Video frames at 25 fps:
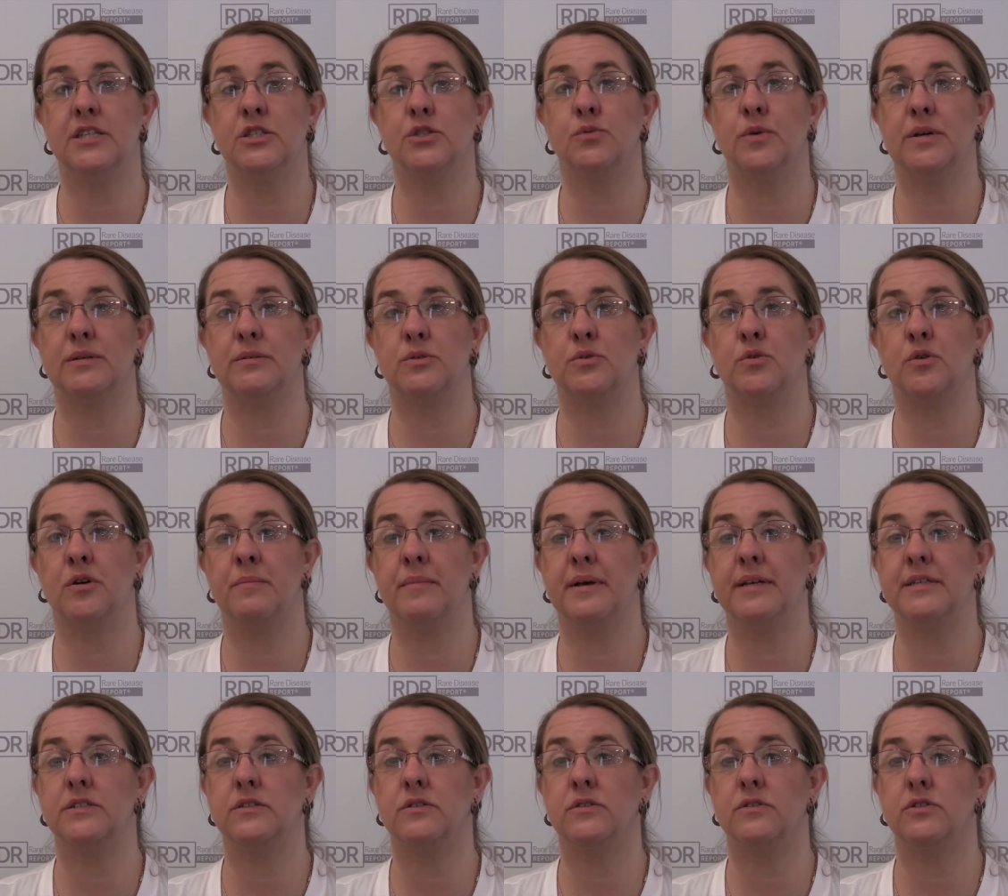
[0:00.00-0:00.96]
is respiratory
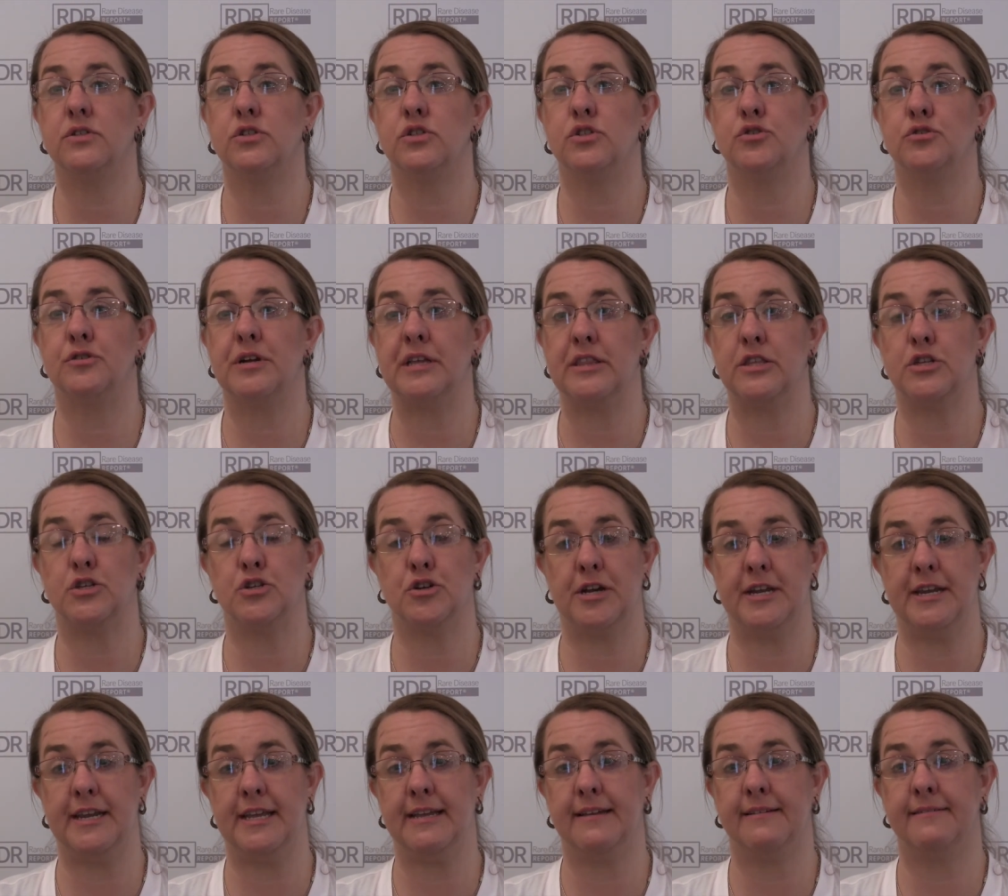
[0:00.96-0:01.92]
muscle strength
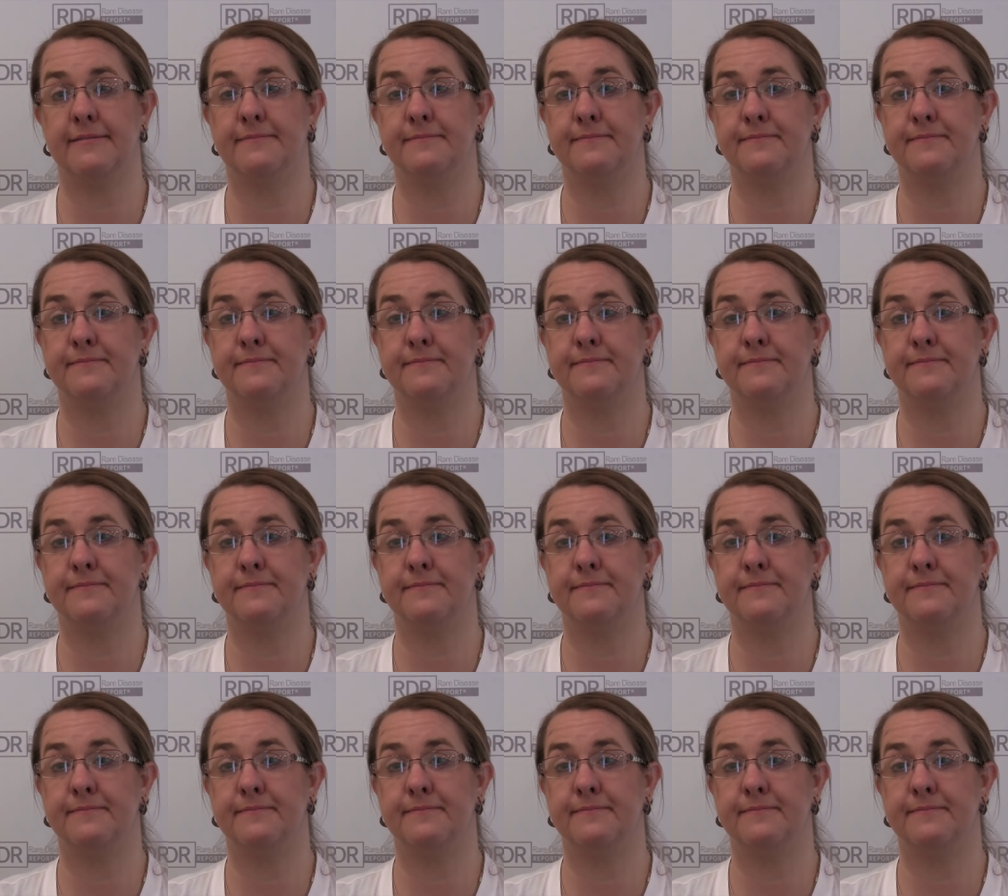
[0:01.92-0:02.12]
training